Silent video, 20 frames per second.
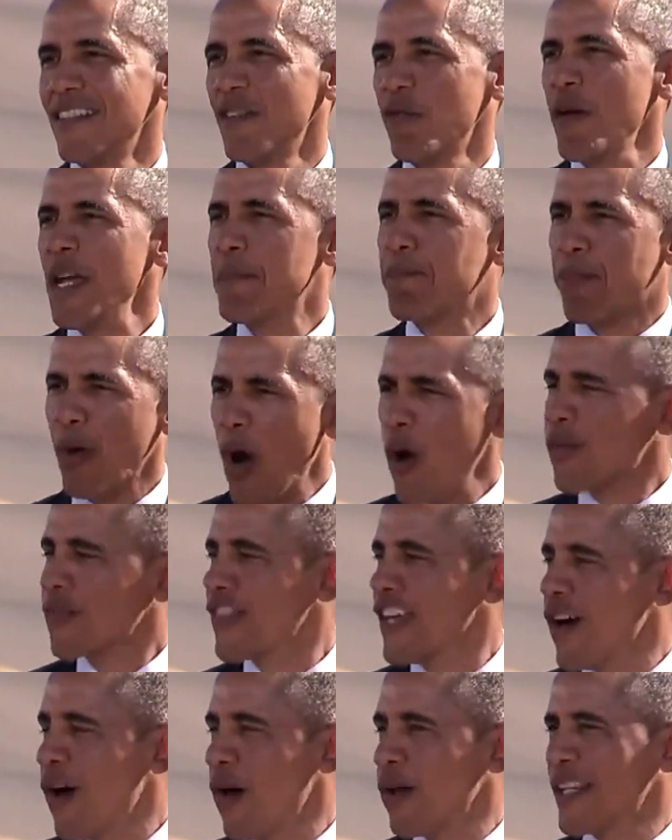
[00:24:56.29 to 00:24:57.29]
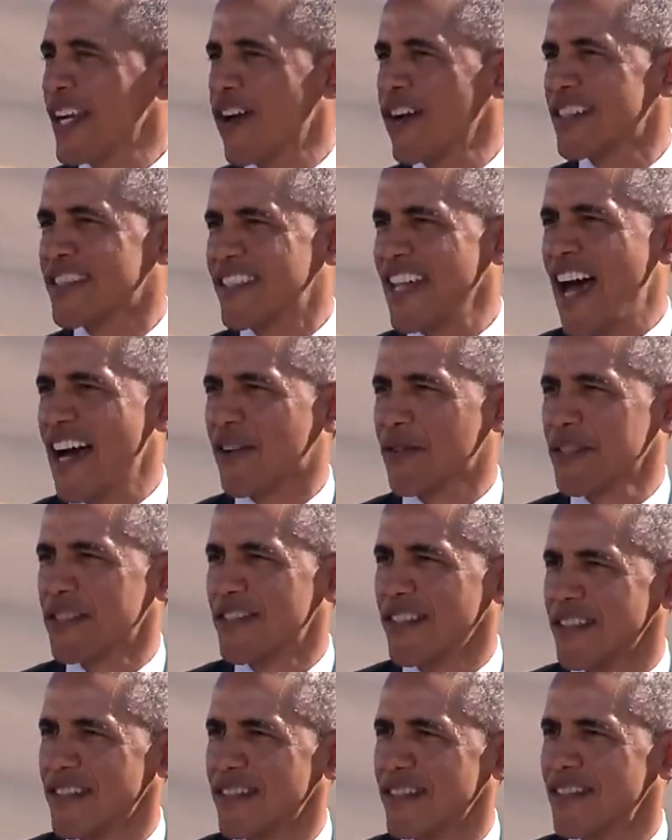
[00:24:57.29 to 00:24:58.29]
We broke the old
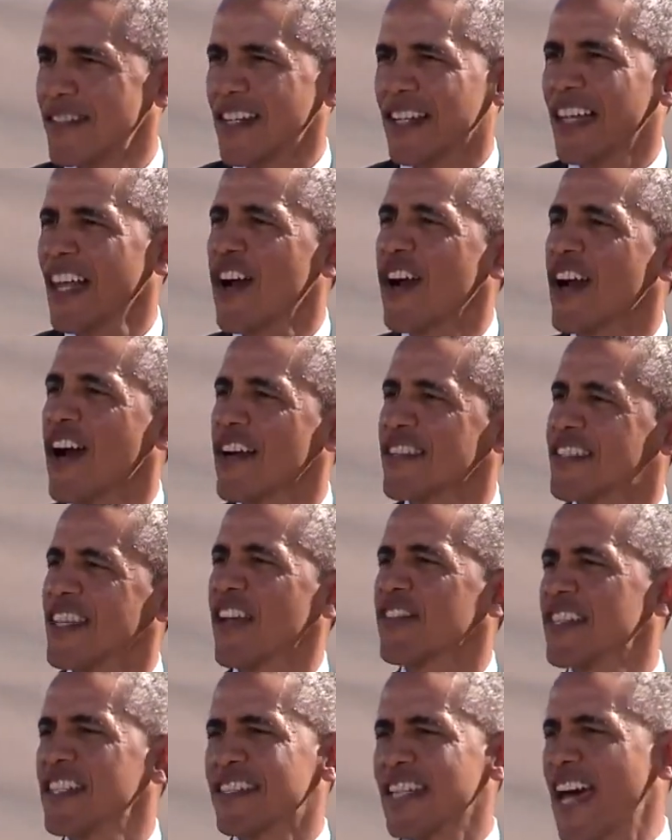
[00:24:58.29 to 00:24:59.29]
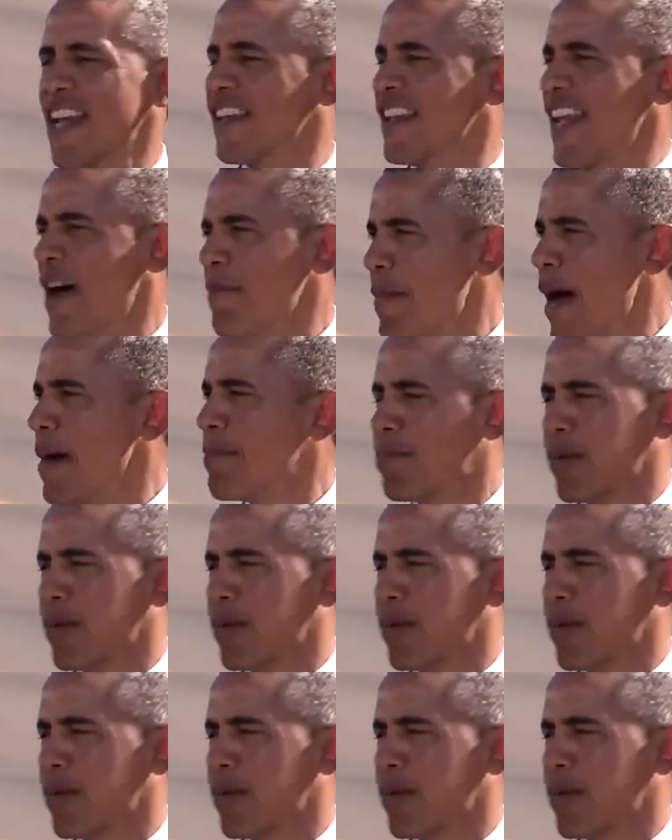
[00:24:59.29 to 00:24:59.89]
aristocracies, declaring ourselves entitled not by